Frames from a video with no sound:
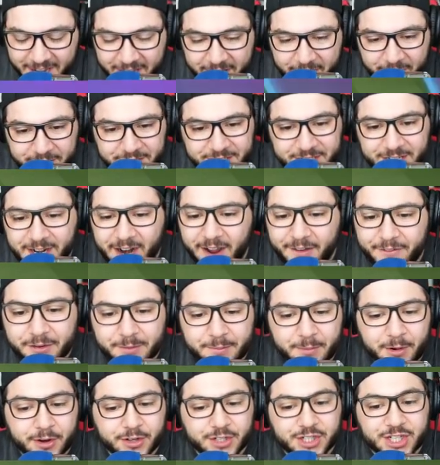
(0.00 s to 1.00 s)
here as
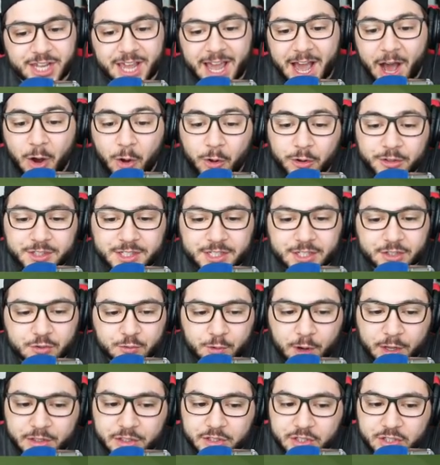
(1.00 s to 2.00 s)
Gravenberch, he holds his
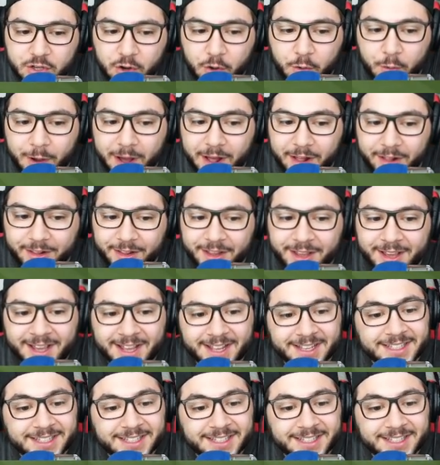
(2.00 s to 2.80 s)
run so well.